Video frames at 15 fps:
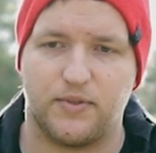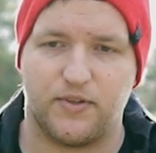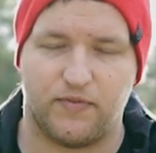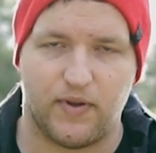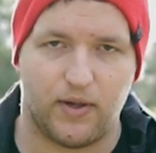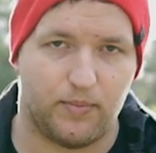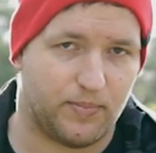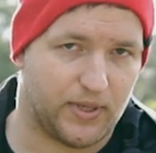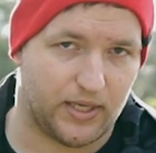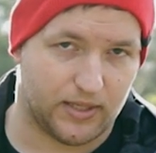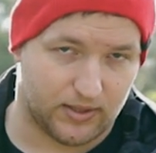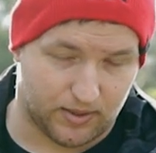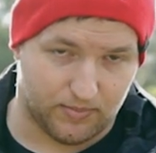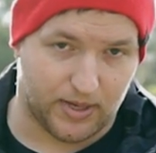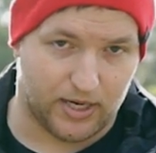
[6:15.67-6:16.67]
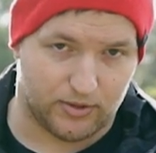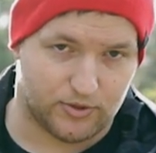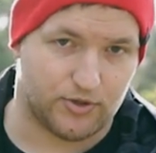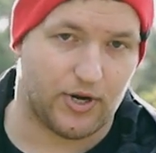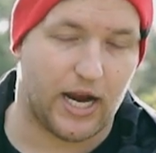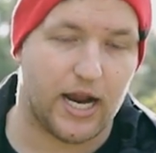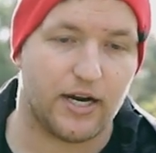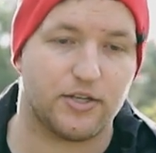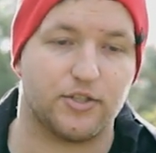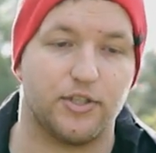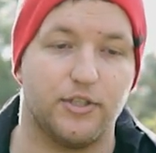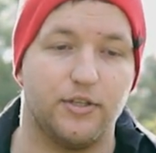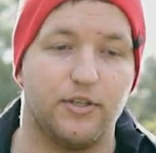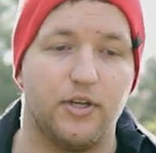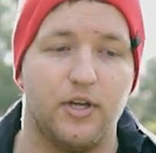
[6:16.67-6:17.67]
developing the Mauser
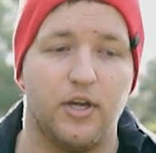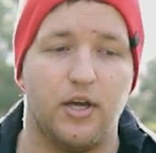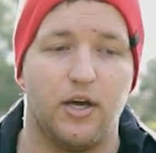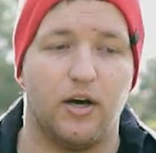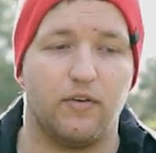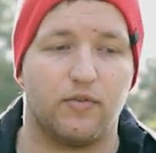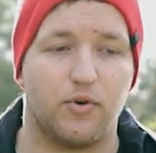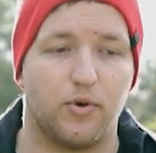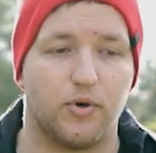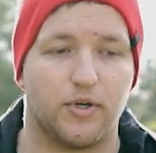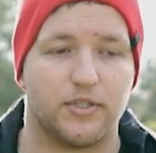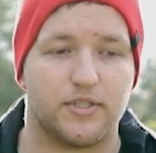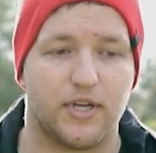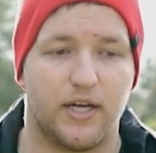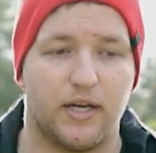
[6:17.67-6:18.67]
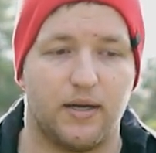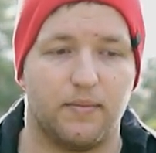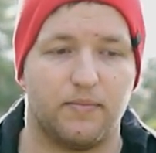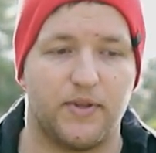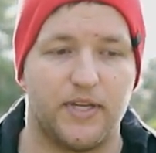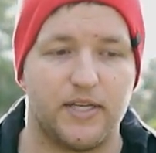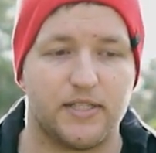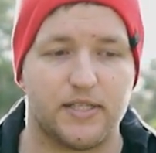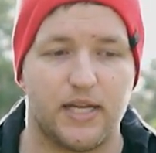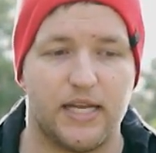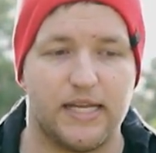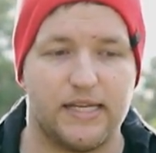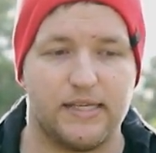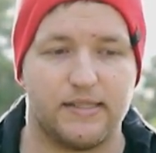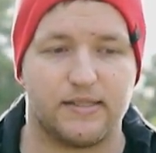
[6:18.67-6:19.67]
Action, of course, this
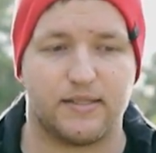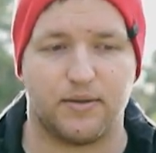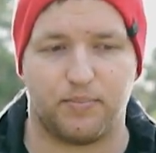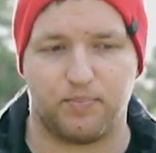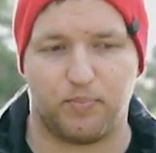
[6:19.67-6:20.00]
is the